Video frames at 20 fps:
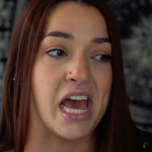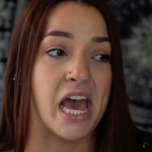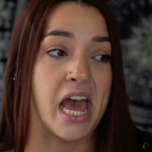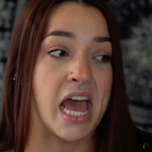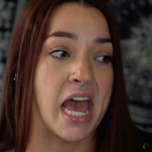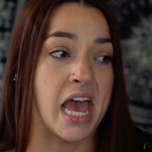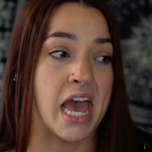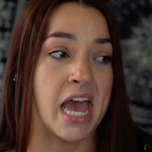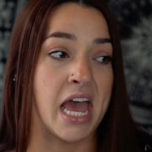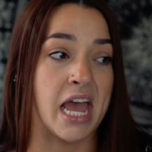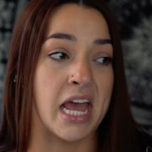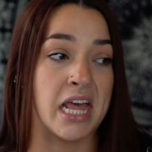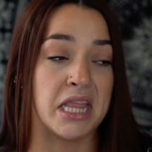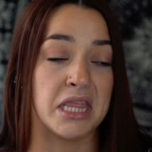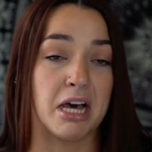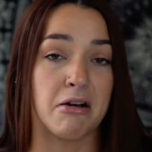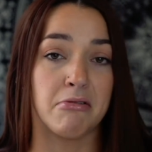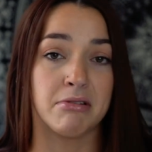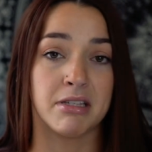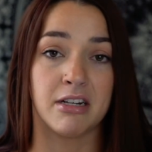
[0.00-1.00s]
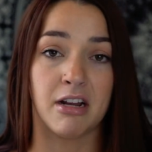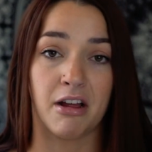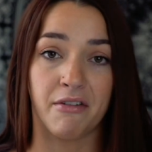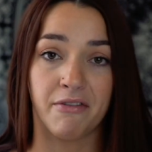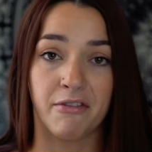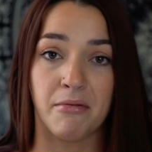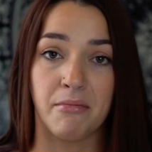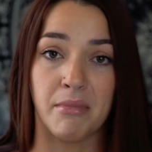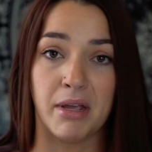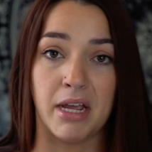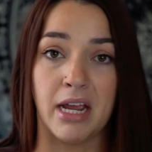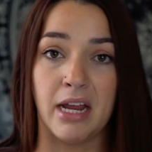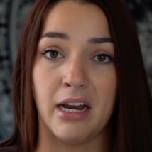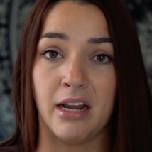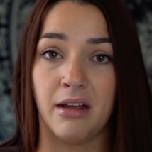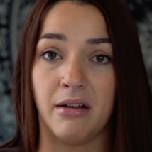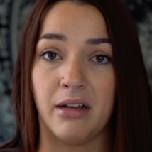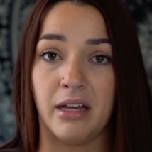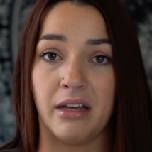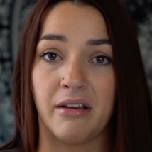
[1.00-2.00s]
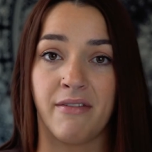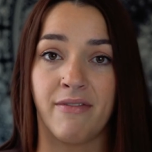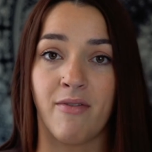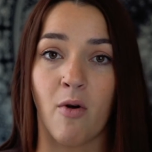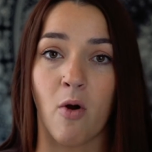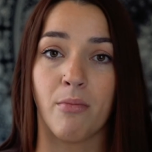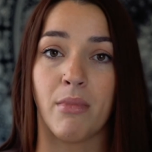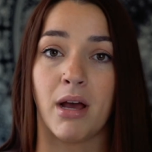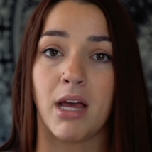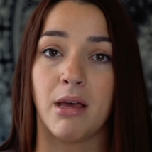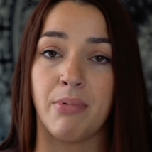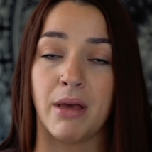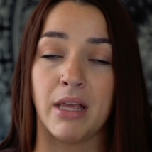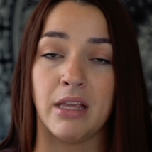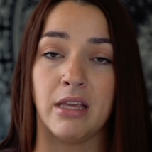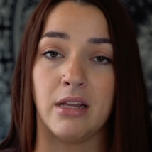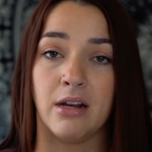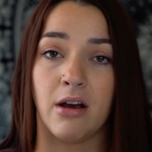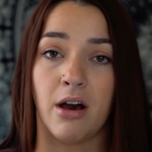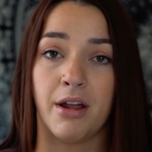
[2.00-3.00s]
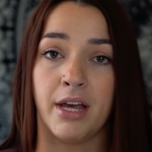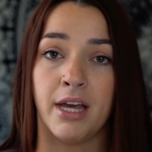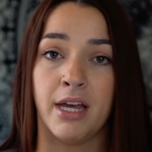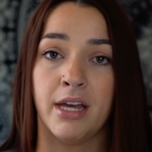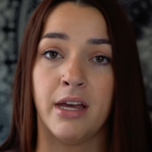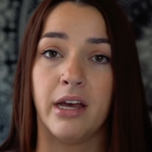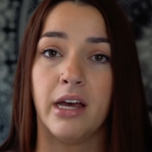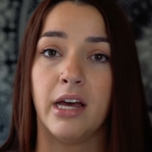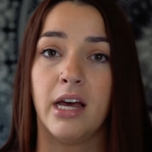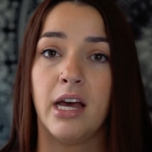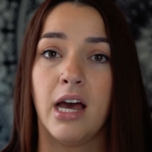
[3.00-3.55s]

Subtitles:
And that was enough for me to like form my opinion on it.